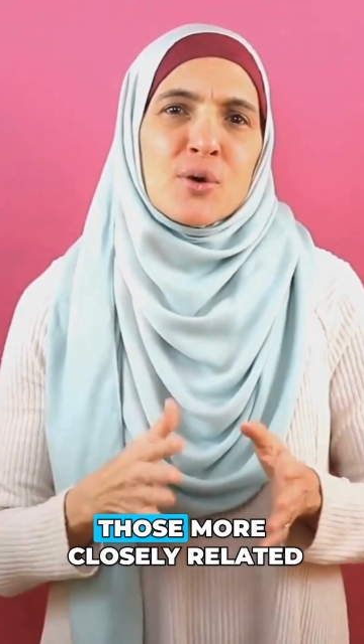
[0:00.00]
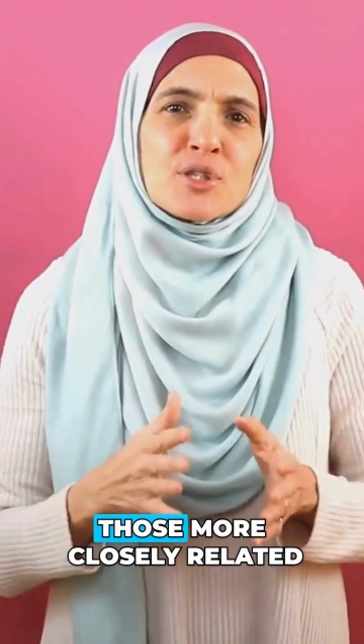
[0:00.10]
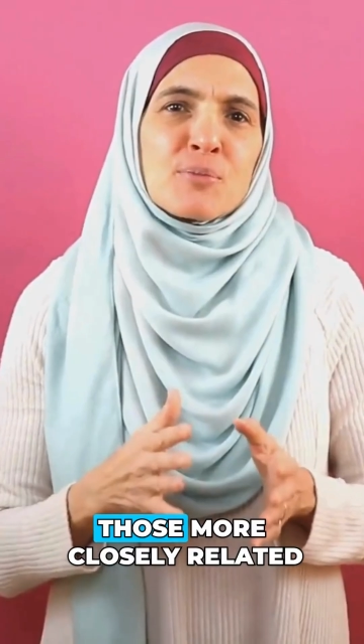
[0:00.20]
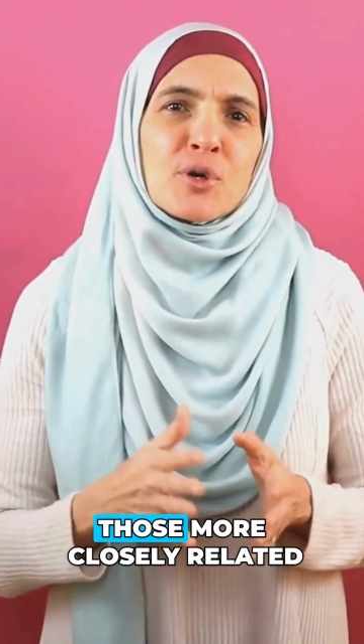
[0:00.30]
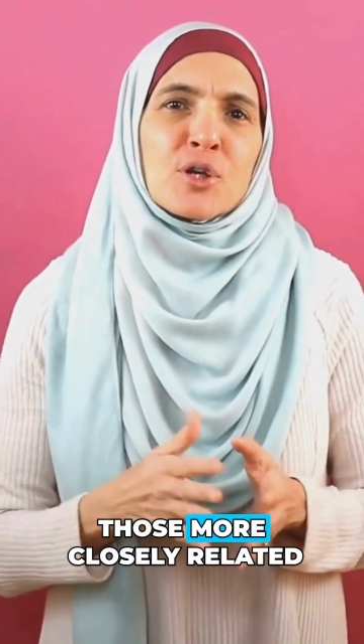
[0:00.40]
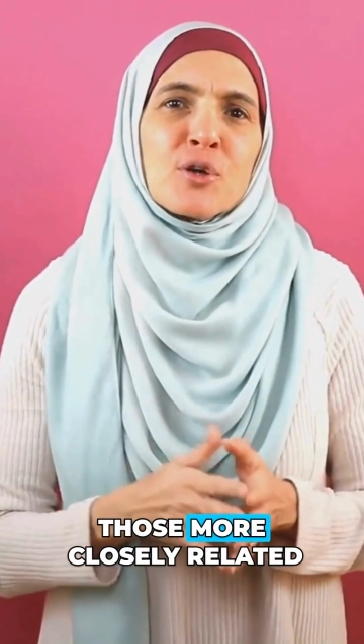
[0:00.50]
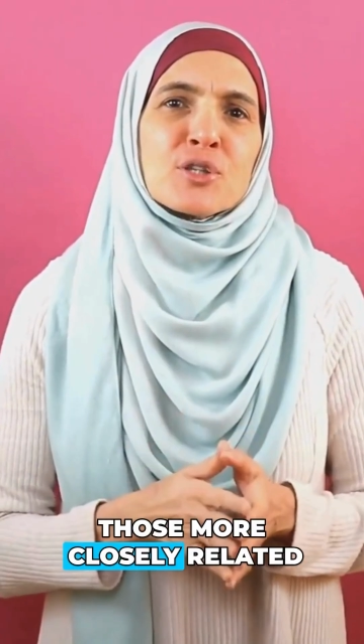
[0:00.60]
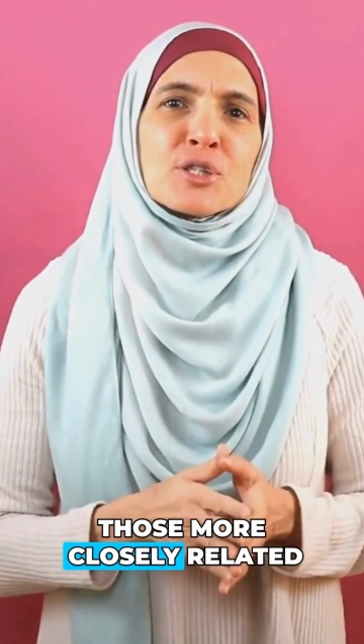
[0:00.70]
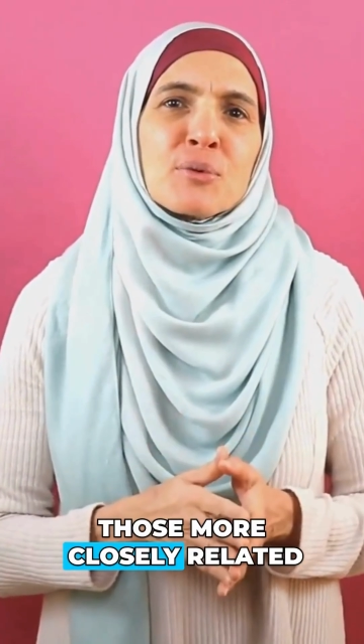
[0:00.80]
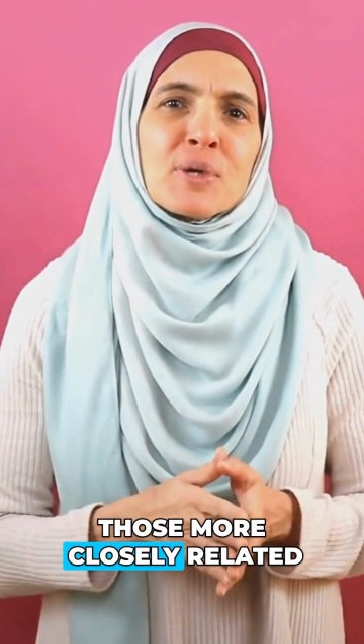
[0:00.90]
those more
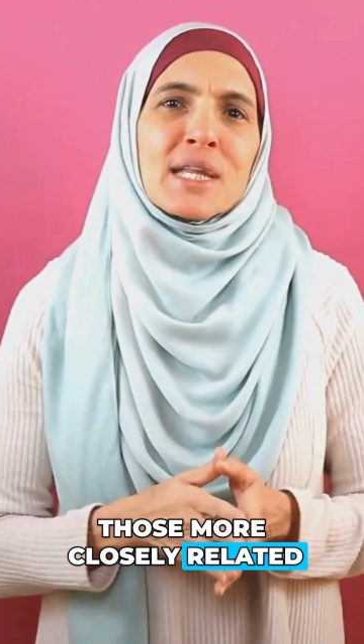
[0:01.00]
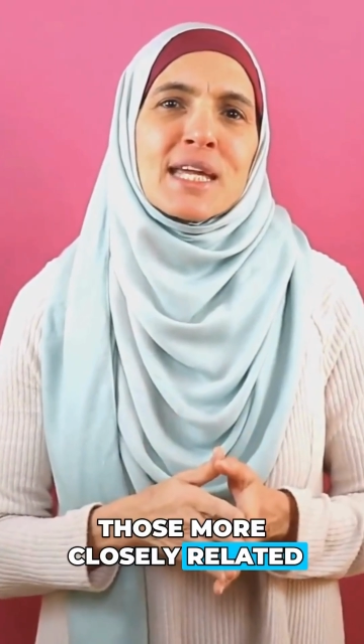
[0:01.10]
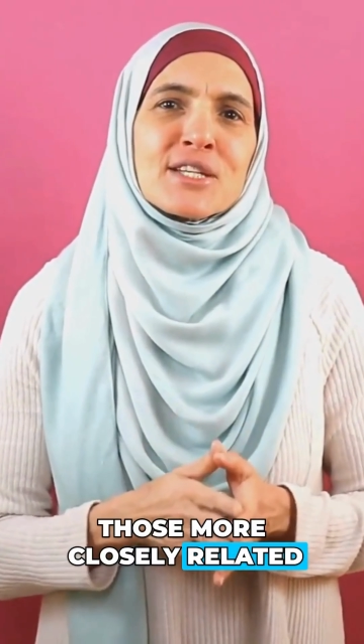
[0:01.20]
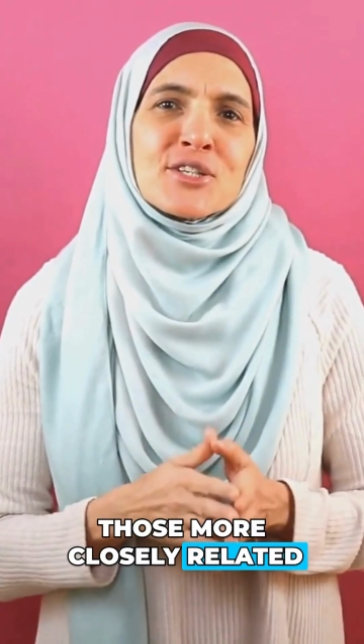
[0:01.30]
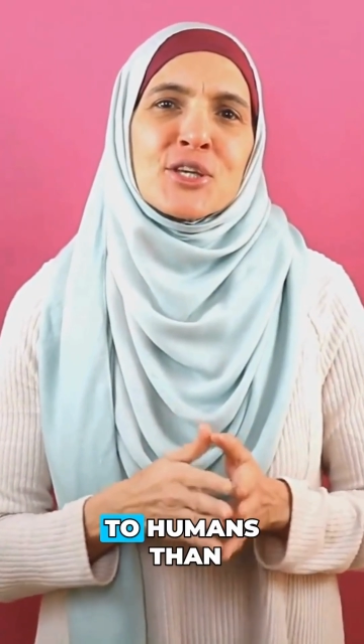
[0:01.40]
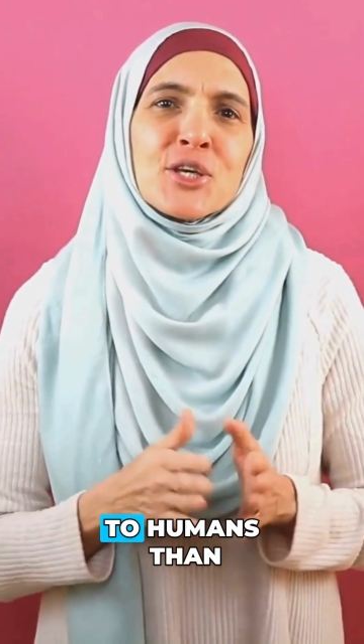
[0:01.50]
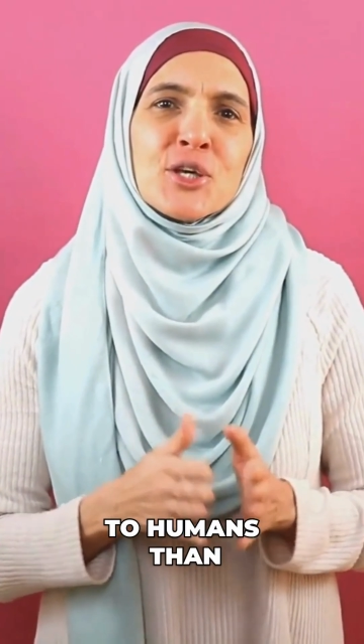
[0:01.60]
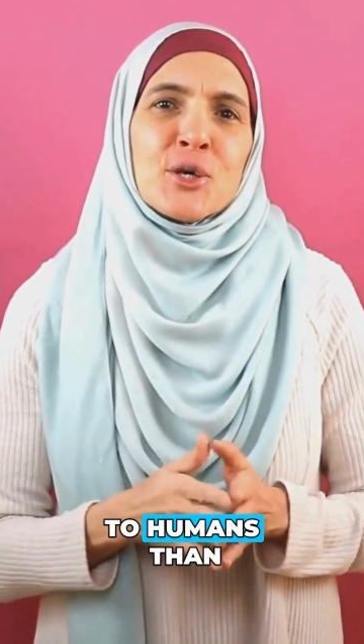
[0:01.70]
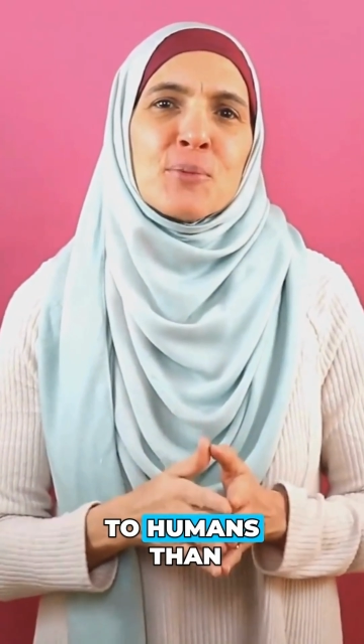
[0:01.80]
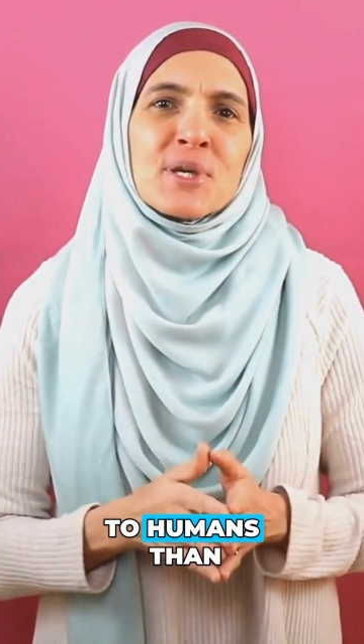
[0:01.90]
closely related to
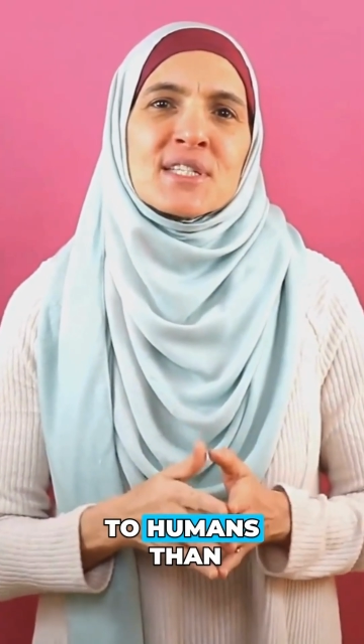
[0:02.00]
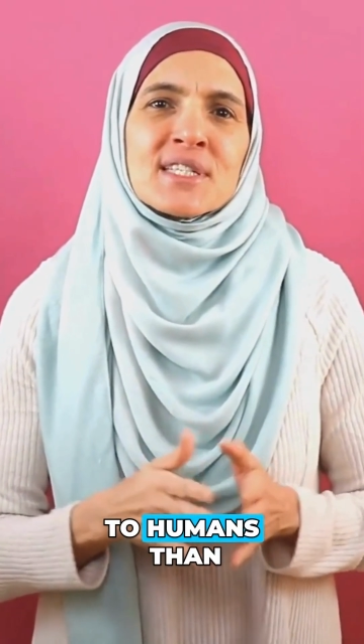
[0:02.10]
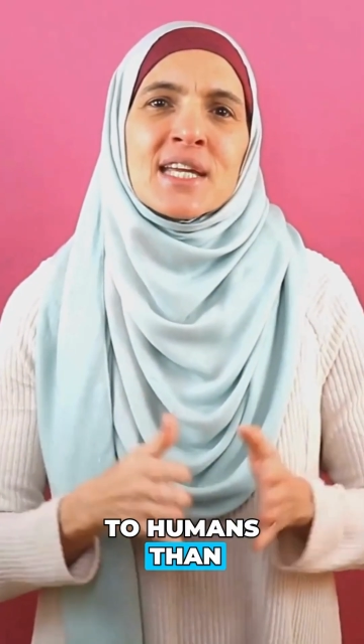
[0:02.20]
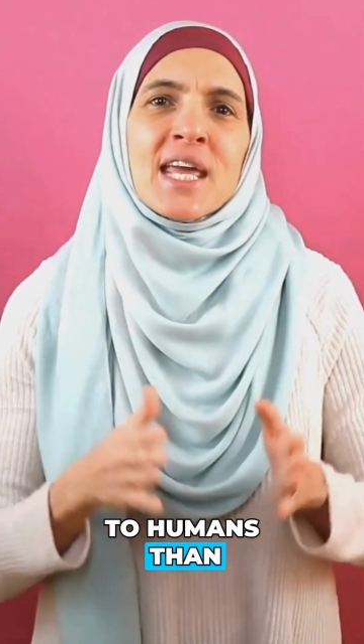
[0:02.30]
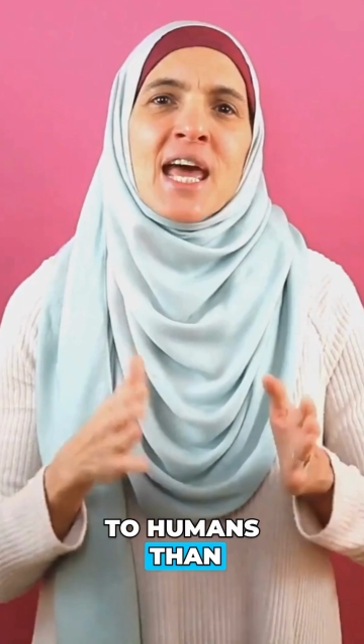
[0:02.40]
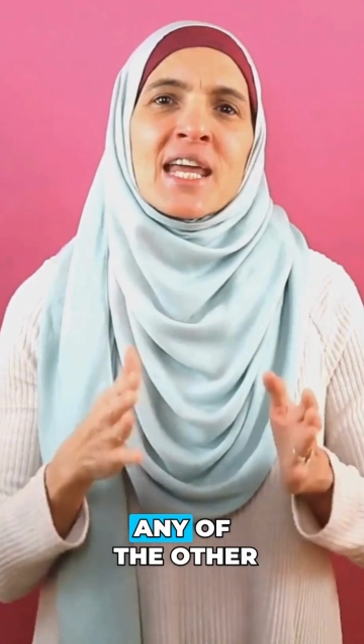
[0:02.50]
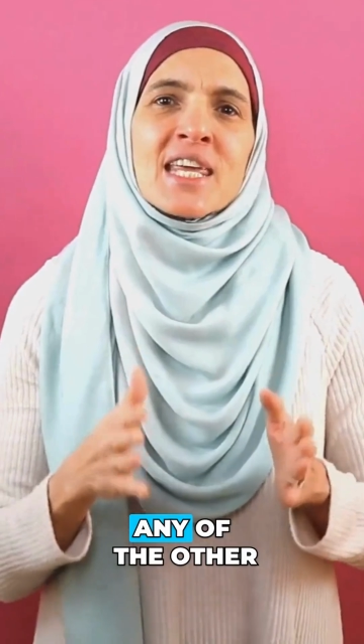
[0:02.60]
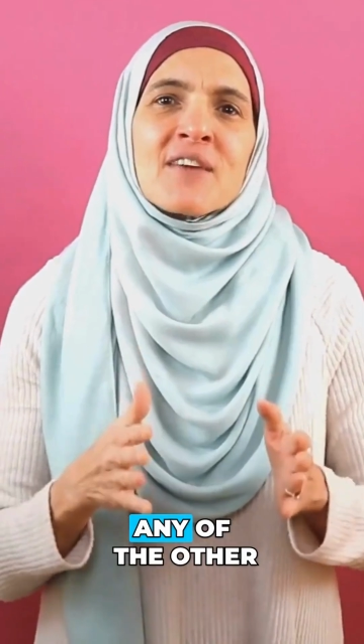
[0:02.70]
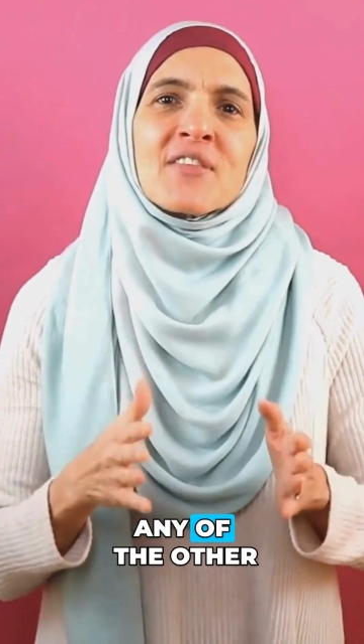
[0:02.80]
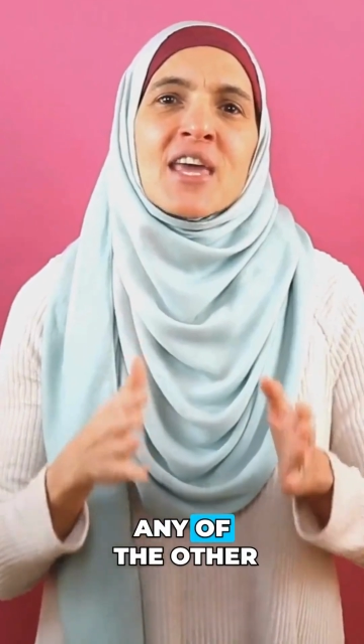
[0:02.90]
humans than
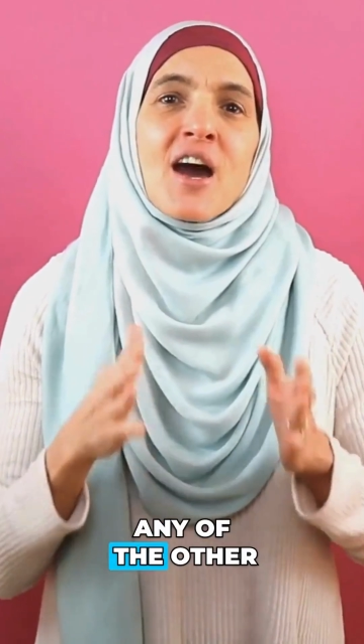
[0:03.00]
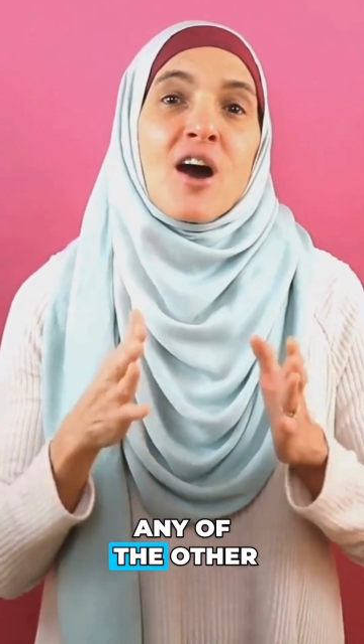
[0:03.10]
any of the